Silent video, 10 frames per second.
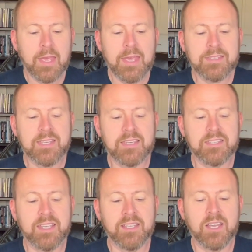It
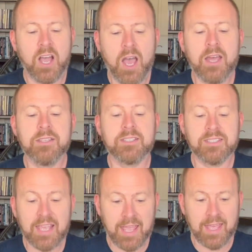says, "Then God
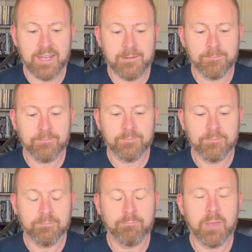said,"
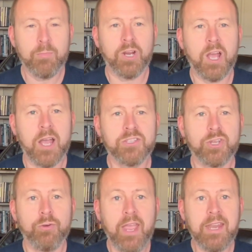remember God's
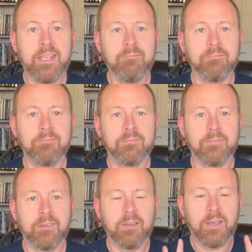creating,
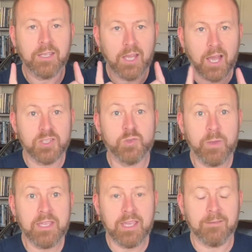God's
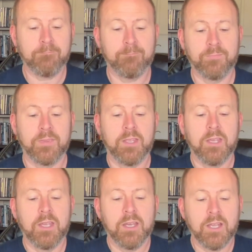speaking.
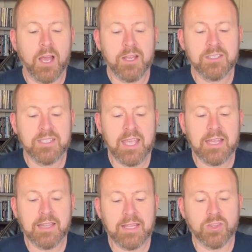"God
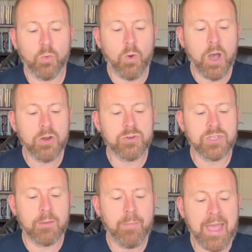said, let the waters
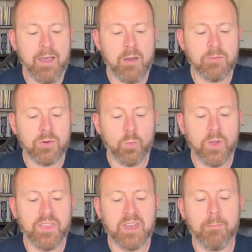abound
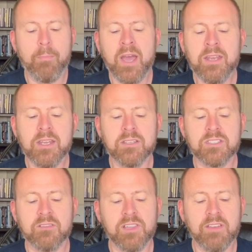with an abundance
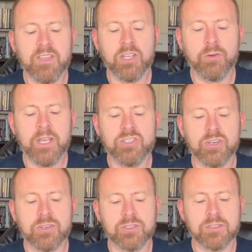of living
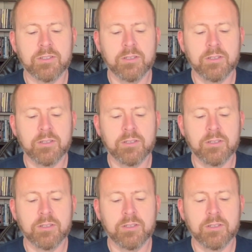creatures,